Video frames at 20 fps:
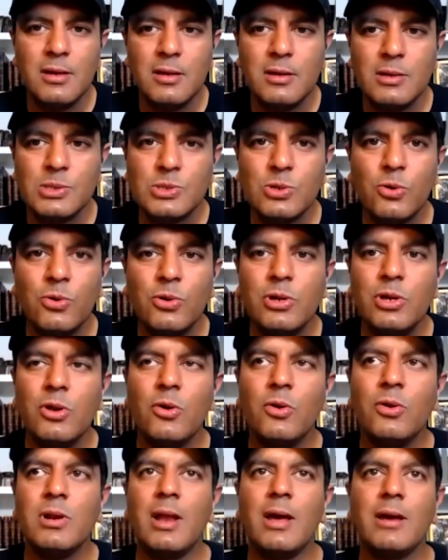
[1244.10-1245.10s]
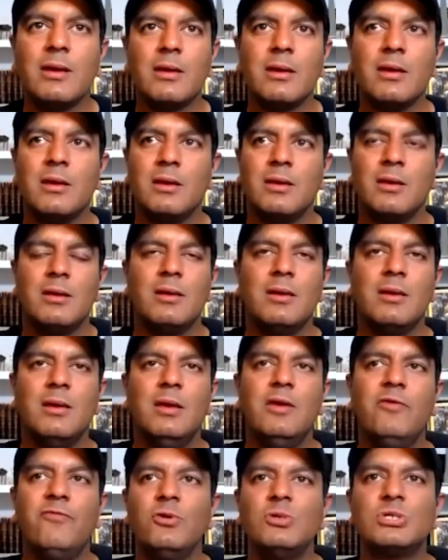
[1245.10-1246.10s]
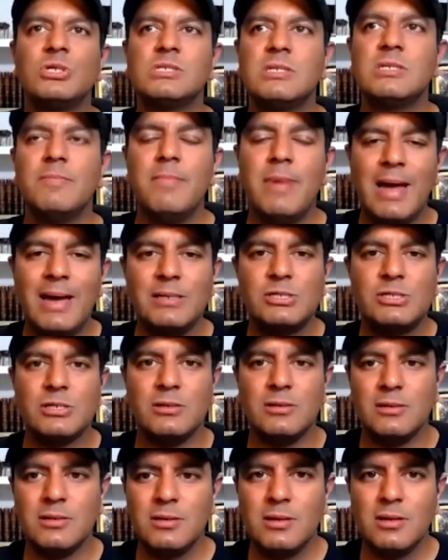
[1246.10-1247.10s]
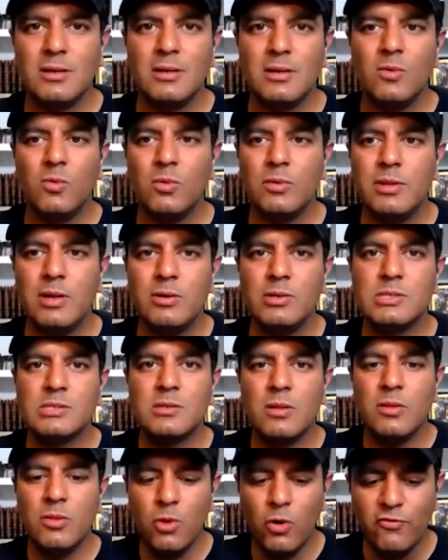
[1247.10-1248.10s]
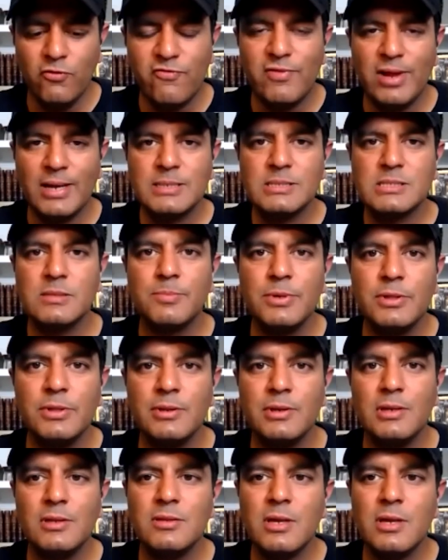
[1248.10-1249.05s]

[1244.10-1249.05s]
So, you know, like, if you just imagine, there is no flexibility.